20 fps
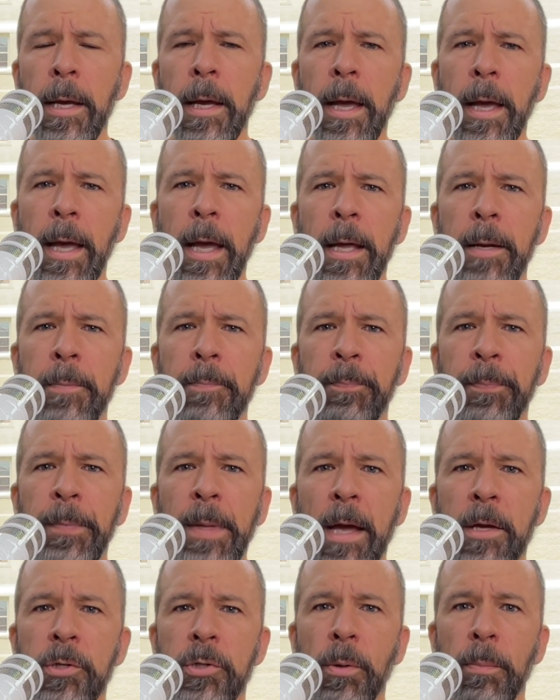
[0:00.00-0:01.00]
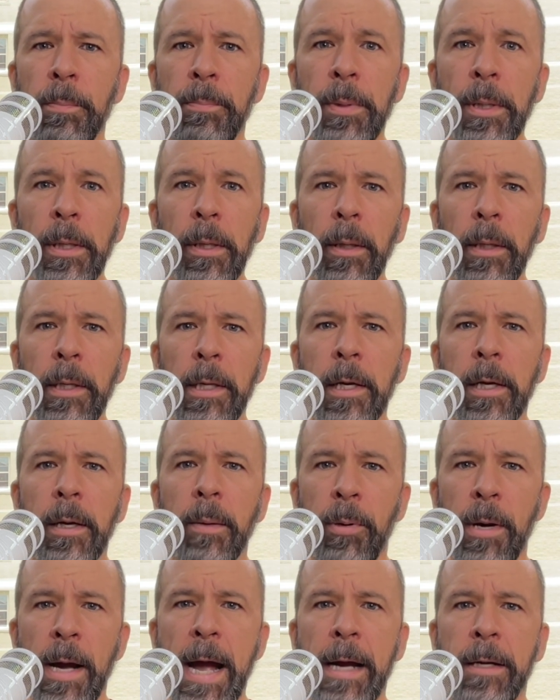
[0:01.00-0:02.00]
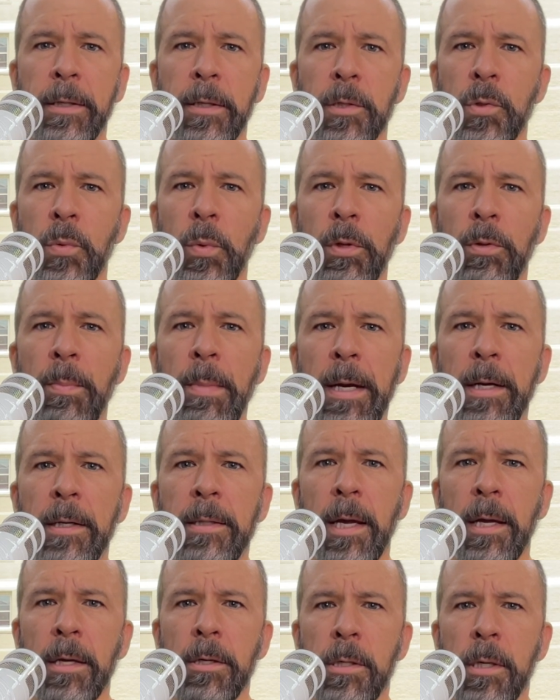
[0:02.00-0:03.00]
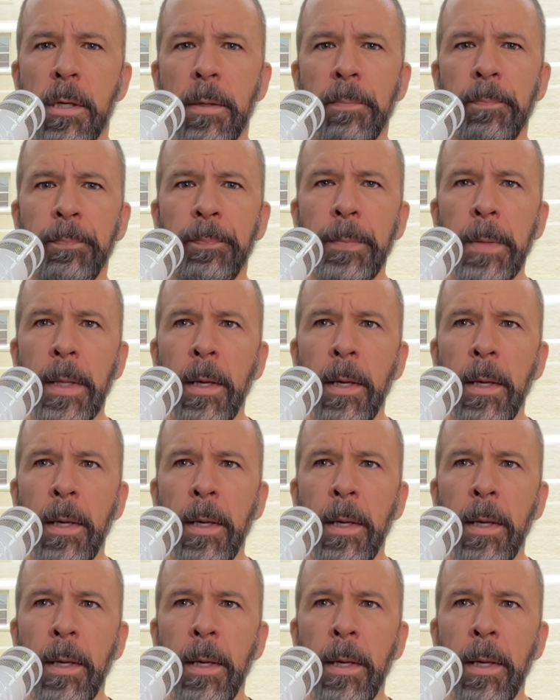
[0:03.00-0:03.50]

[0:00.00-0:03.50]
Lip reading: And as you're building a practice with meditation,